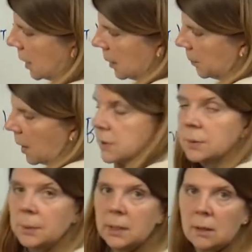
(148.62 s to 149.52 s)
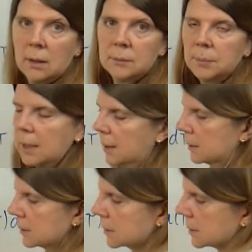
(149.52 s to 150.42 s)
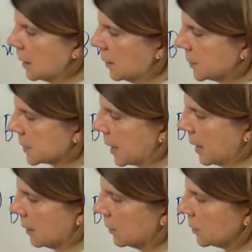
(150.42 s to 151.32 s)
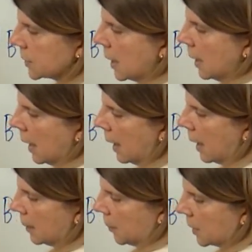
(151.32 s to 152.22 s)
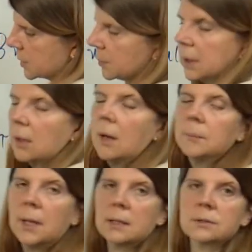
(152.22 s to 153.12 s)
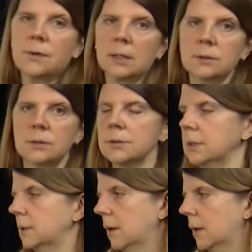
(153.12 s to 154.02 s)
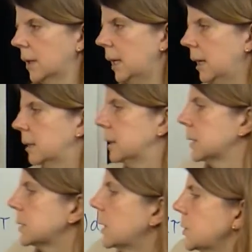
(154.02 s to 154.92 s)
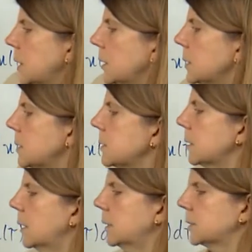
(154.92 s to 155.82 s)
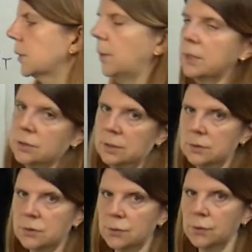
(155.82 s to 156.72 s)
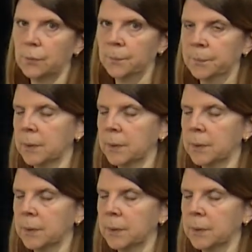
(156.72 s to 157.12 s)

um, possibly complex um, scalars and possibly complex vectors in Rn such that this, is, this equation is true.